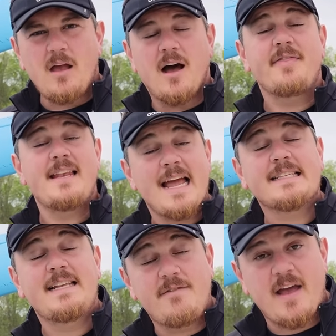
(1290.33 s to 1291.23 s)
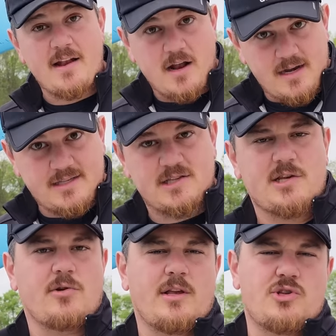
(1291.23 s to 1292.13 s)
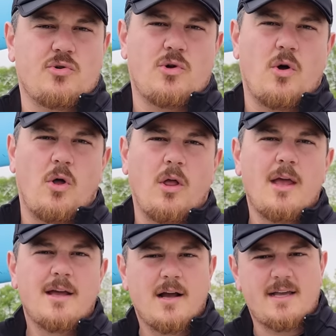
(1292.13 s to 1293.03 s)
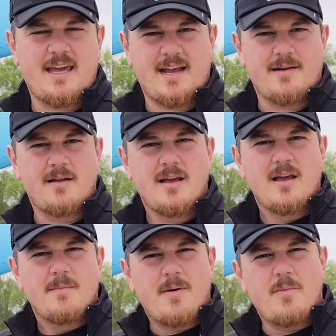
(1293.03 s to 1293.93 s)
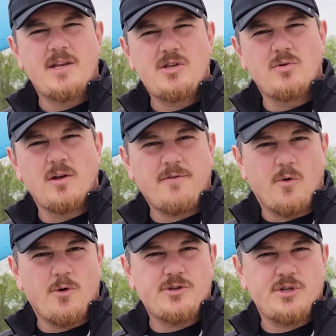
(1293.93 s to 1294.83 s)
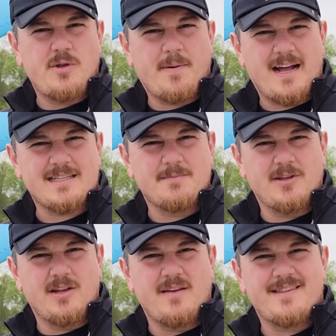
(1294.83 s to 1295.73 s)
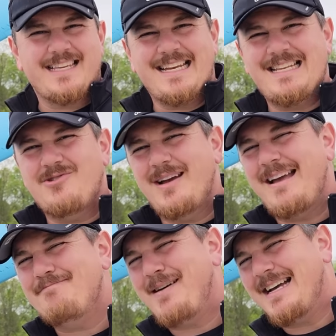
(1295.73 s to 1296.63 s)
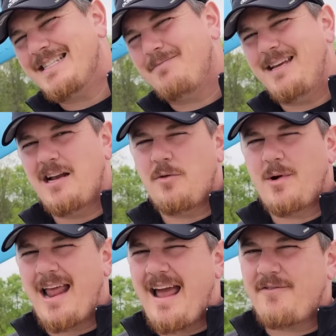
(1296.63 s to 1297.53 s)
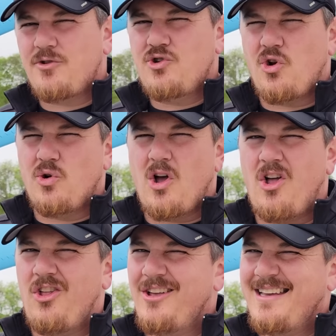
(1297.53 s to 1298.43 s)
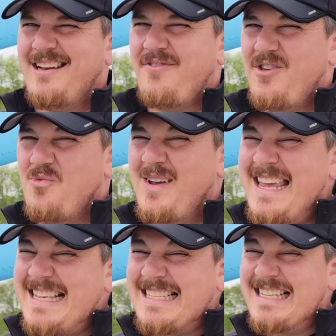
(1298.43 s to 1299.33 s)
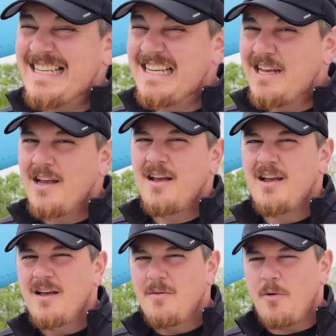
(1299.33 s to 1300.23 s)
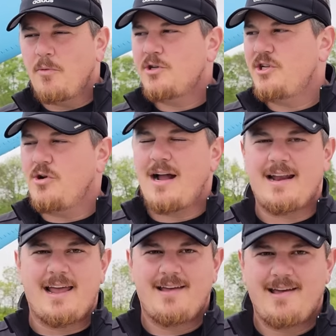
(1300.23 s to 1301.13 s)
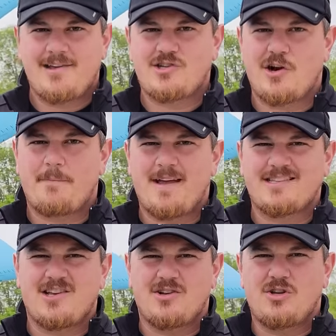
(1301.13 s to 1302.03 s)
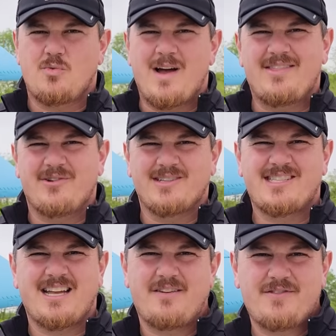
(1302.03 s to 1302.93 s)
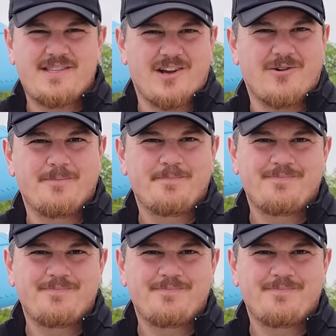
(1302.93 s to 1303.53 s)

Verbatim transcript: uh, the next event, not necessarily Joe Nall again. But we do look forward to the possibility of seeing you at possibly another one after Joe Nall in a few weeks. Mm-hmm. But we're still kind of hedging our bets on good weather and stuff. So